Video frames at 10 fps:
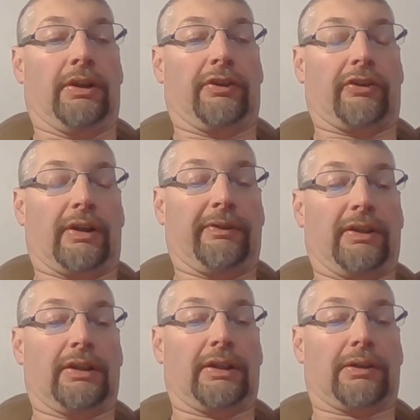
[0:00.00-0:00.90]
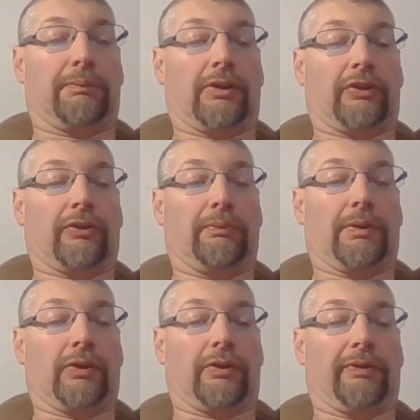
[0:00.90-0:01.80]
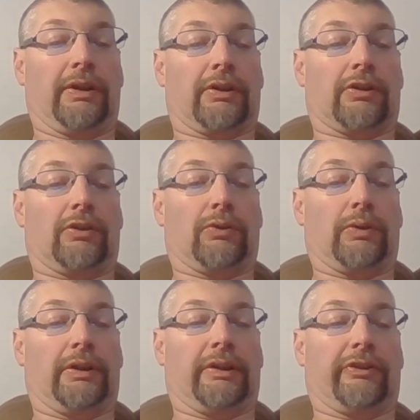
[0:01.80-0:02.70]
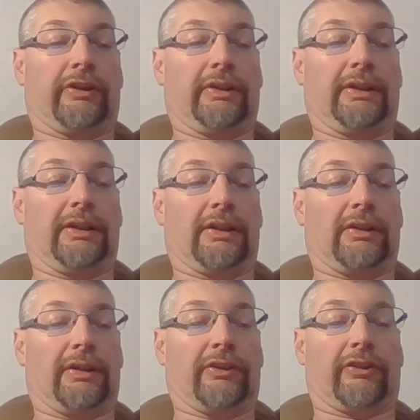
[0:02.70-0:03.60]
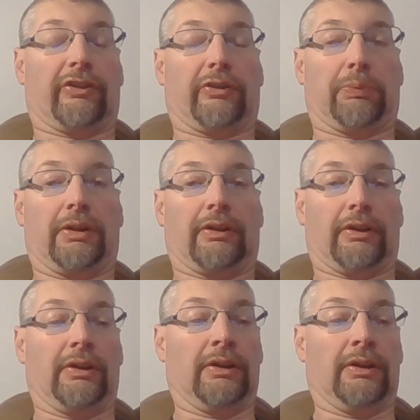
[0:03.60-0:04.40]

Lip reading: driving a commercial motor vehicle when the CDL is suspended,